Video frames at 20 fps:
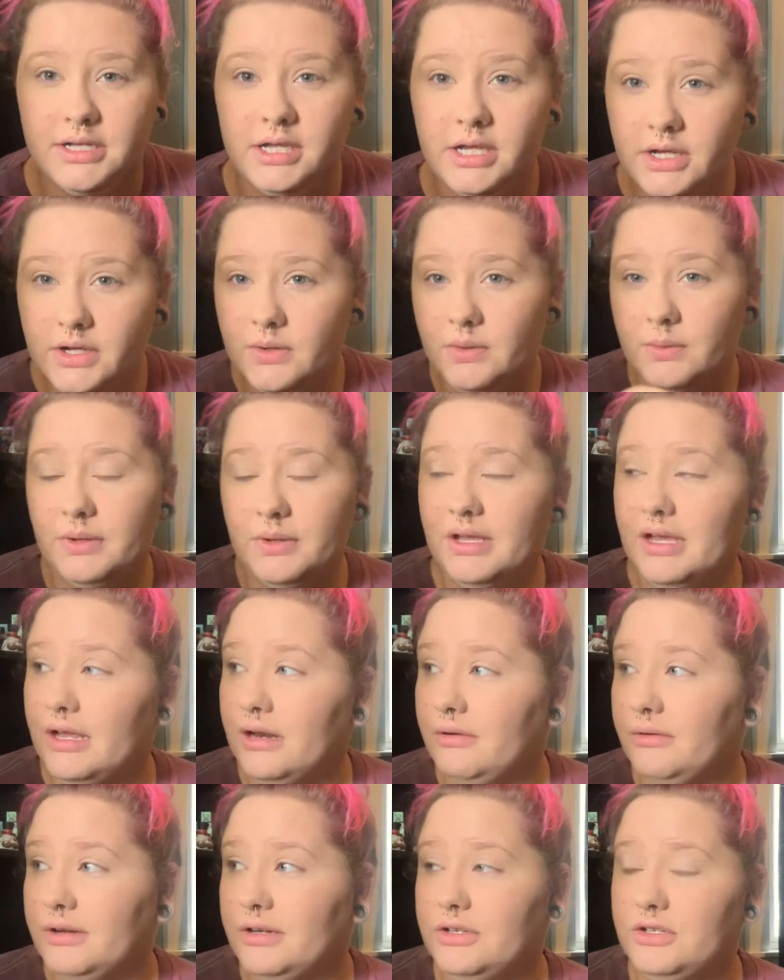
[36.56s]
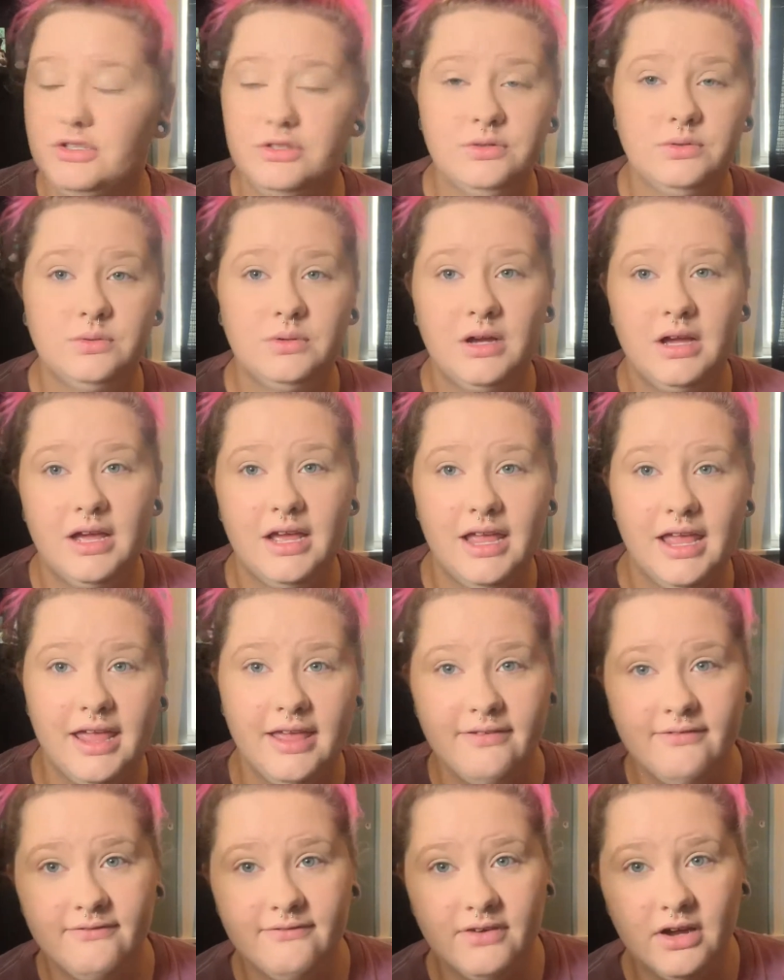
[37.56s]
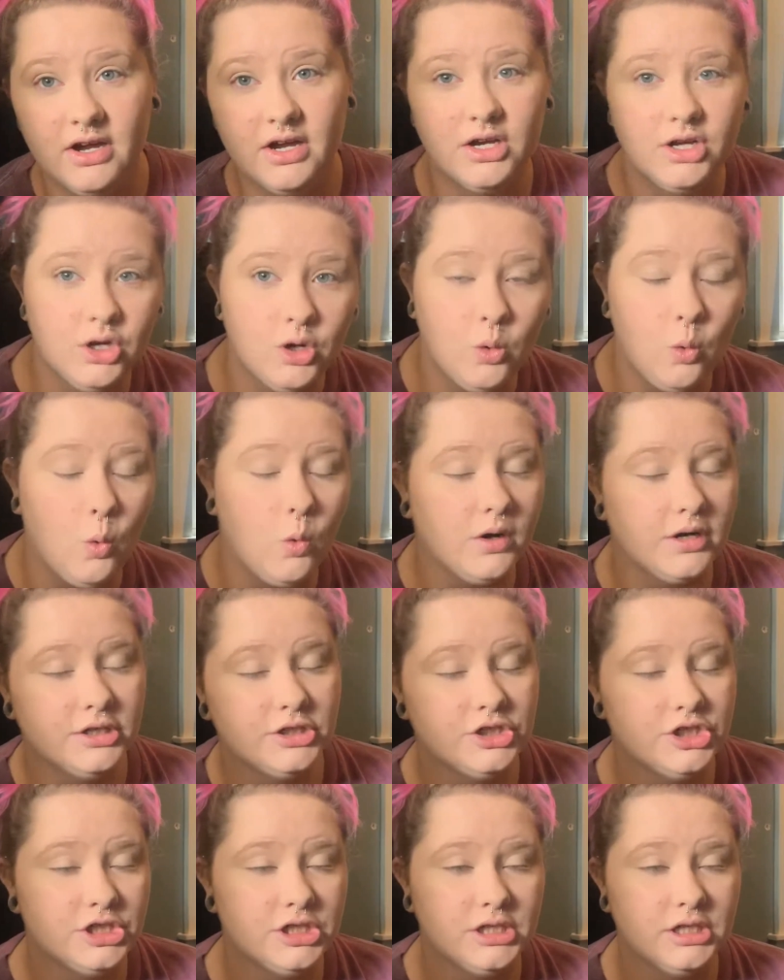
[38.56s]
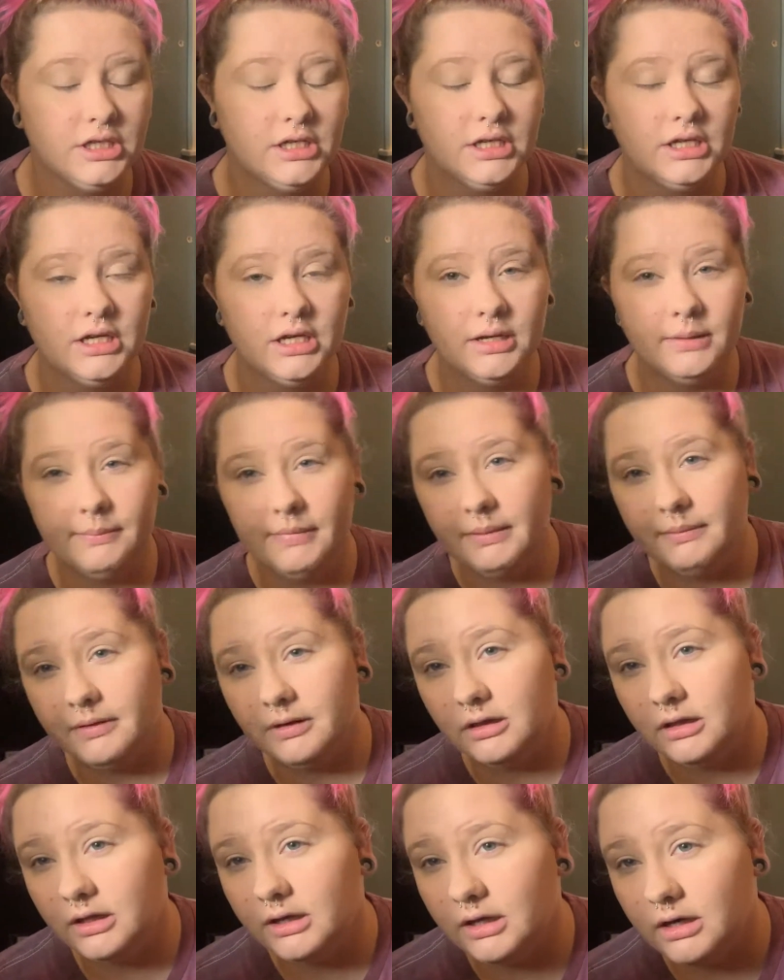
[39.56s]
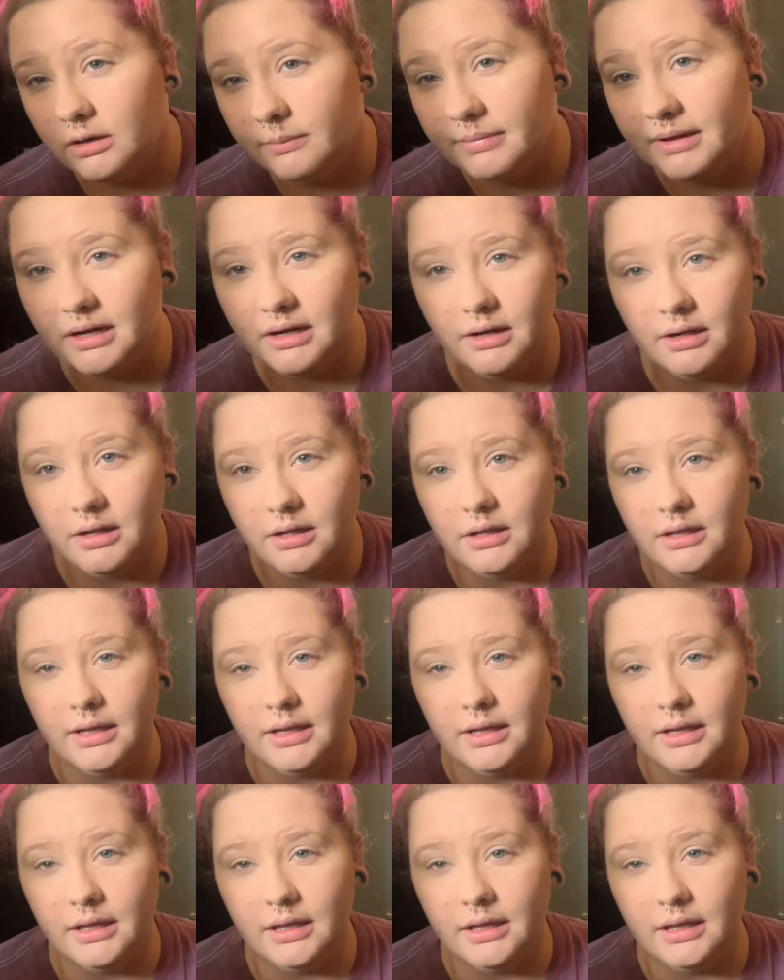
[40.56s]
So we kind of want to do a fun orangey, maybe a little bit of